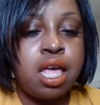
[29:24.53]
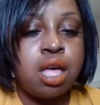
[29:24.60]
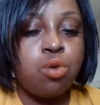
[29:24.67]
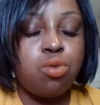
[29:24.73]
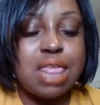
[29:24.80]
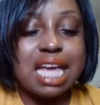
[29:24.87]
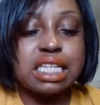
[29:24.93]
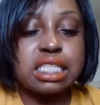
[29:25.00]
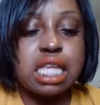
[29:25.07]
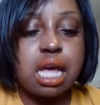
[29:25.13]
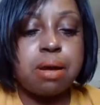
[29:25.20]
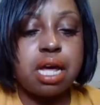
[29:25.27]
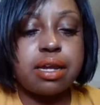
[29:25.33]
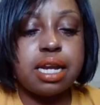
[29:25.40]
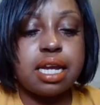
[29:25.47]
Next time,
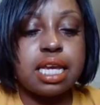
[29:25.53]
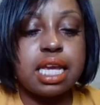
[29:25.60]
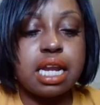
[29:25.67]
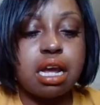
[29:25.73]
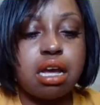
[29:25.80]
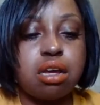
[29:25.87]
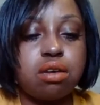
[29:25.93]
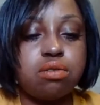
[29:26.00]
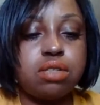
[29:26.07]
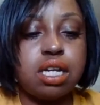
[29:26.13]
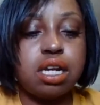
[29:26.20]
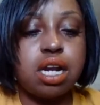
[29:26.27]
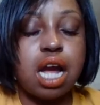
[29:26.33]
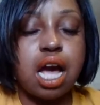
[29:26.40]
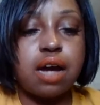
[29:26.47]
probably not get on
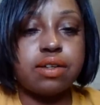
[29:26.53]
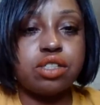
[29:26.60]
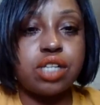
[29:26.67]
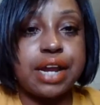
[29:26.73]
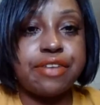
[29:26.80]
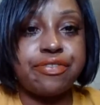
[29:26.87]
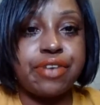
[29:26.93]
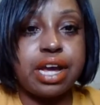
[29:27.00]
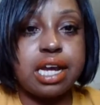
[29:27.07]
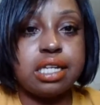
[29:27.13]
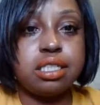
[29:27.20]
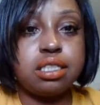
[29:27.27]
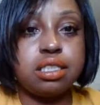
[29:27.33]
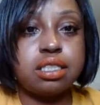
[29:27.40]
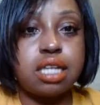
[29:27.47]
there, I'll try to
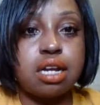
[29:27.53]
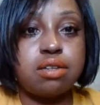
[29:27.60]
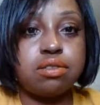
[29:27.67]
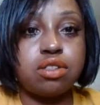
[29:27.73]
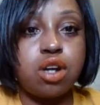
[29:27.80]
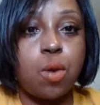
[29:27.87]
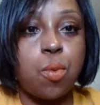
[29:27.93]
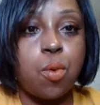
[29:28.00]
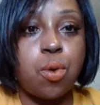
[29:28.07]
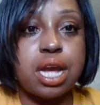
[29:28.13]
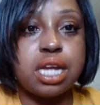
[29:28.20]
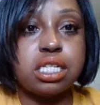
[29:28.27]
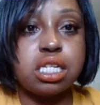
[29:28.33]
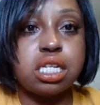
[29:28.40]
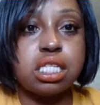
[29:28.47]
find certain
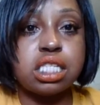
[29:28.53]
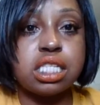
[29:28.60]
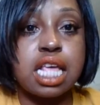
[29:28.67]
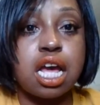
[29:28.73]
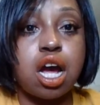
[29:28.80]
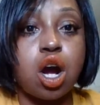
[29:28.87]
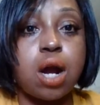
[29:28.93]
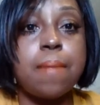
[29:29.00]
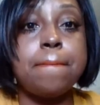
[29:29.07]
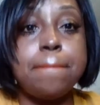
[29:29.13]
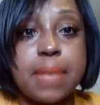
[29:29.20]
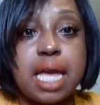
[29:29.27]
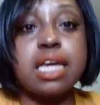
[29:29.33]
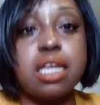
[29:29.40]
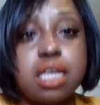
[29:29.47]
corporations that are
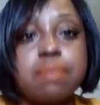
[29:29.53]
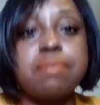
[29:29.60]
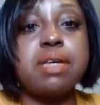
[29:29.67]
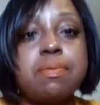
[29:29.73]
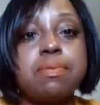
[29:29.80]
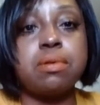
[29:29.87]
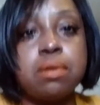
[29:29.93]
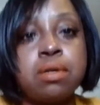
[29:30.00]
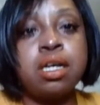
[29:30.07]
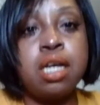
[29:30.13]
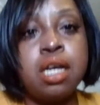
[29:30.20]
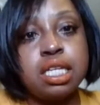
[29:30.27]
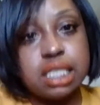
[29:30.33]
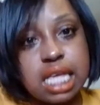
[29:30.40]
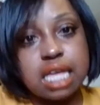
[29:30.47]
making people
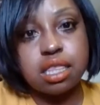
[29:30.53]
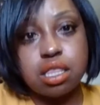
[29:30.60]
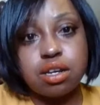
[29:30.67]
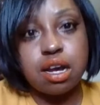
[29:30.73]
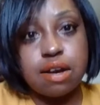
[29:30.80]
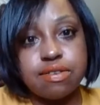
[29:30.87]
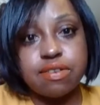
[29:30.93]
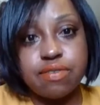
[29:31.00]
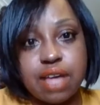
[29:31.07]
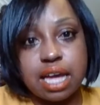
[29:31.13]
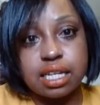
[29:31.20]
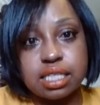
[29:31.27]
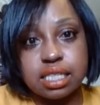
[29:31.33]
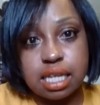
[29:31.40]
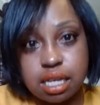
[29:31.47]
take the COVID
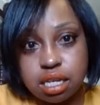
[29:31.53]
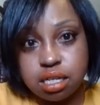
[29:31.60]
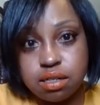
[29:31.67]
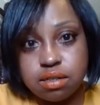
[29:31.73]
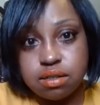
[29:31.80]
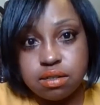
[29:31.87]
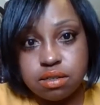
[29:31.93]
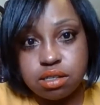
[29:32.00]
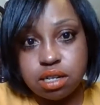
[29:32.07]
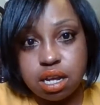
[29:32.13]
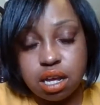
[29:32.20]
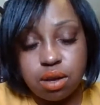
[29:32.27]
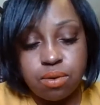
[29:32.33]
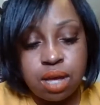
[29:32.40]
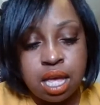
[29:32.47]
vaccine.
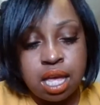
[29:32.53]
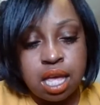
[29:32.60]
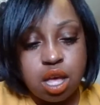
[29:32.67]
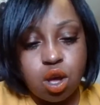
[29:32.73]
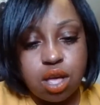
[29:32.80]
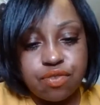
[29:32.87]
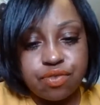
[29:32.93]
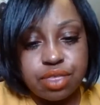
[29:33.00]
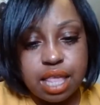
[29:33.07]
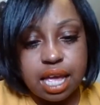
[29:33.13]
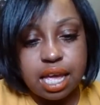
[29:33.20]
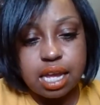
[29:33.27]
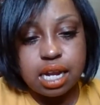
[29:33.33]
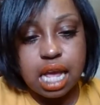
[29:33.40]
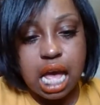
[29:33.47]
If
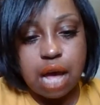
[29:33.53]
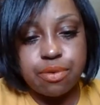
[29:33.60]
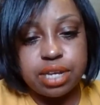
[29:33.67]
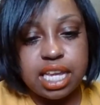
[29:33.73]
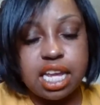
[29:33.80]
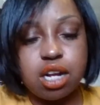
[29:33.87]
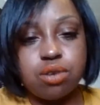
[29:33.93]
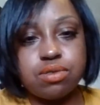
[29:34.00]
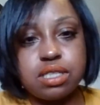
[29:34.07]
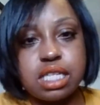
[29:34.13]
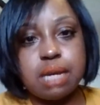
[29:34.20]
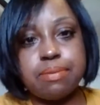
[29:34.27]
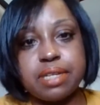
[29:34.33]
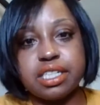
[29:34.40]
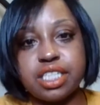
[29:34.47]
not, I would get on
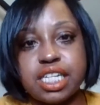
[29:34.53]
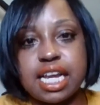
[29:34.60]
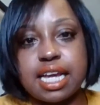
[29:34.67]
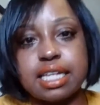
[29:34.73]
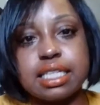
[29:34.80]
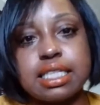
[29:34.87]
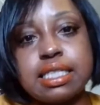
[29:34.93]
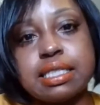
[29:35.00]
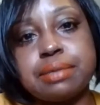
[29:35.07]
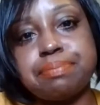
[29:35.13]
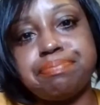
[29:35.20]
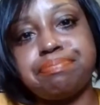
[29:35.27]
stimulus checks.